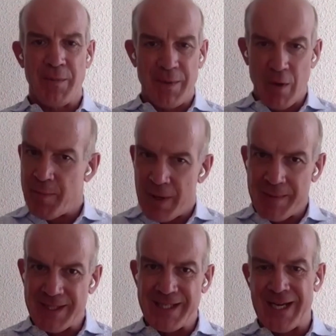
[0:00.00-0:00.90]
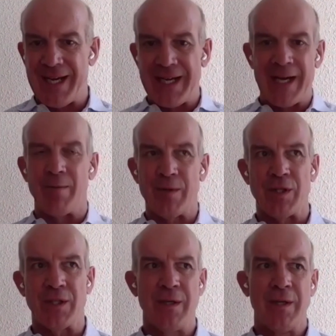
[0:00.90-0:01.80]
So we got the permits to take it out,
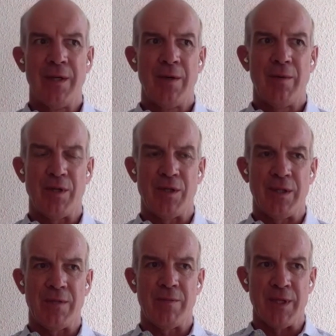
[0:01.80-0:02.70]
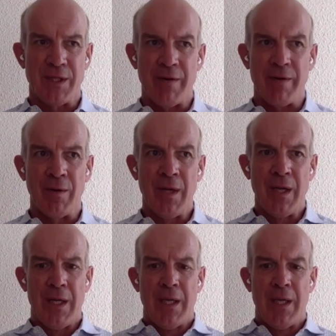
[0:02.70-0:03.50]
which is material.